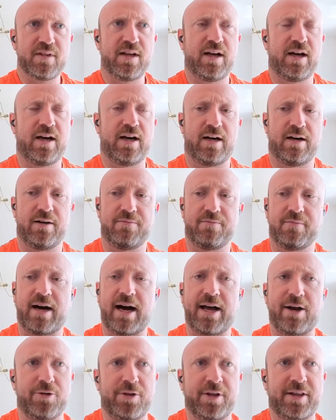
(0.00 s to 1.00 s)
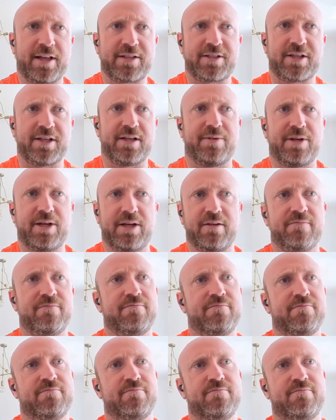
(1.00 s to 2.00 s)
I don't think that's going to
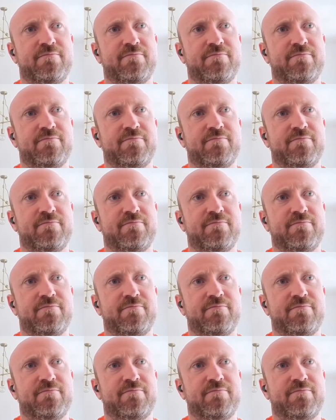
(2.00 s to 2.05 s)
be